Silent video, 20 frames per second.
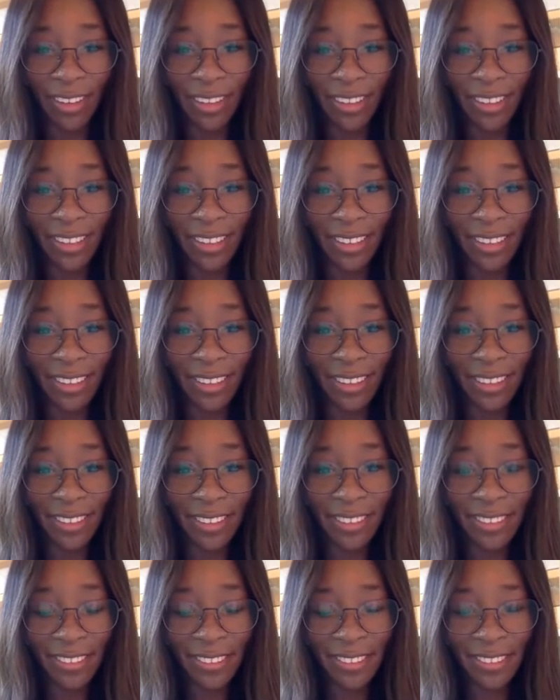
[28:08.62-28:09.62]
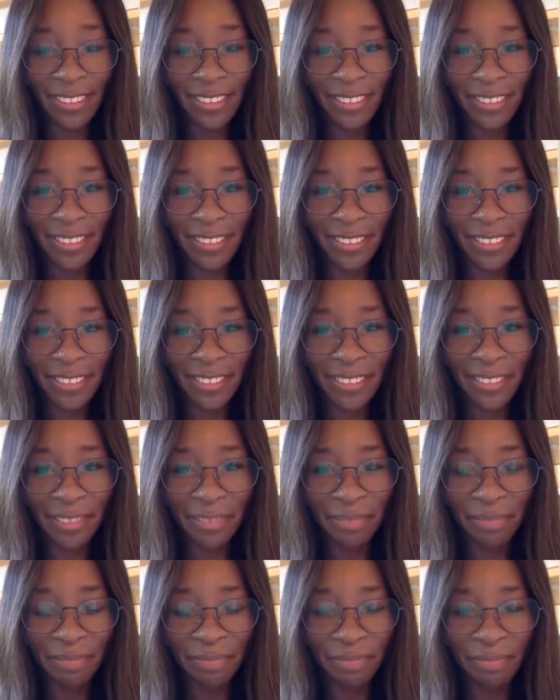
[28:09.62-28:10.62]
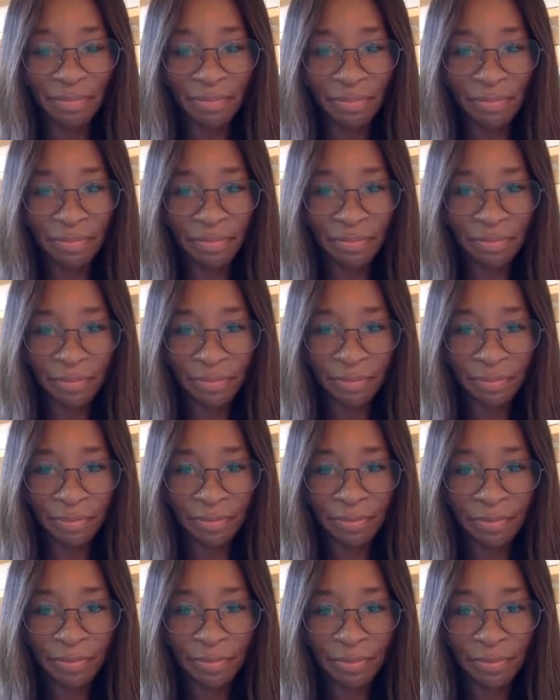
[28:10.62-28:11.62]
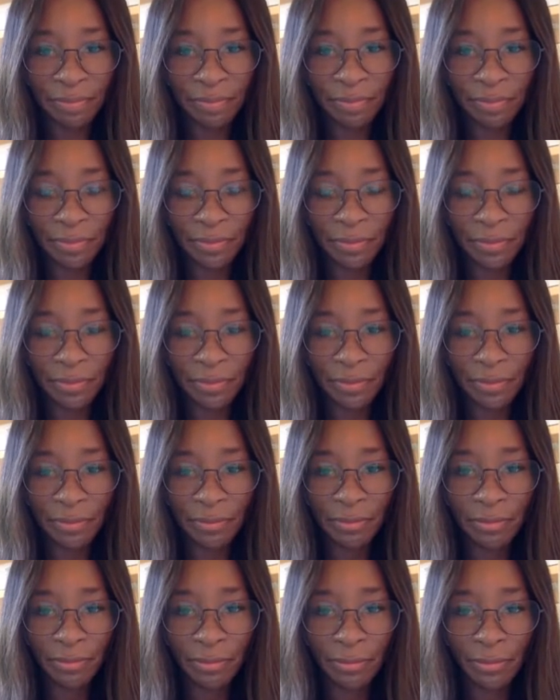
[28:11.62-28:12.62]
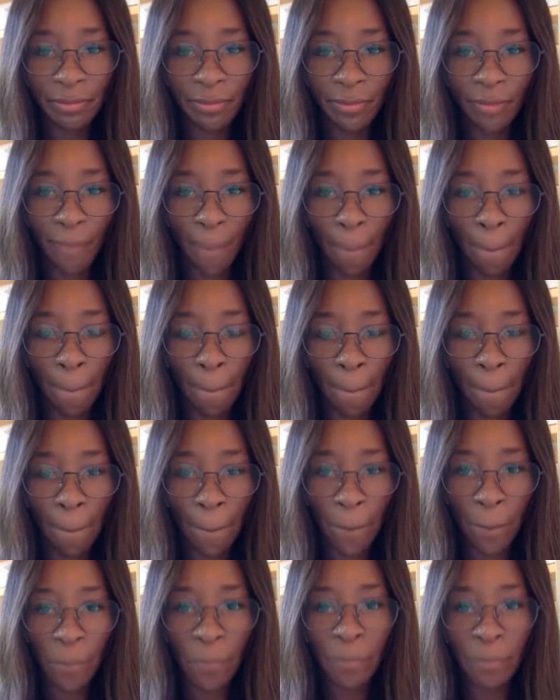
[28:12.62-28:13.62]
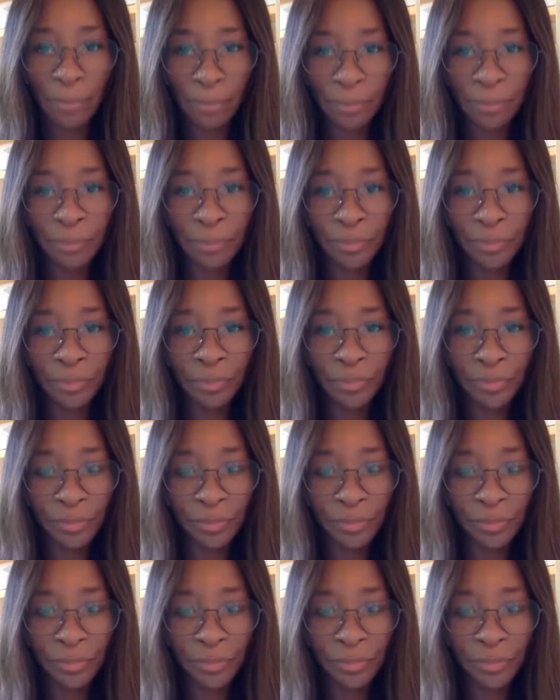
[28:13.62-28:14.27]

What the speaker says: The person shown says nothing.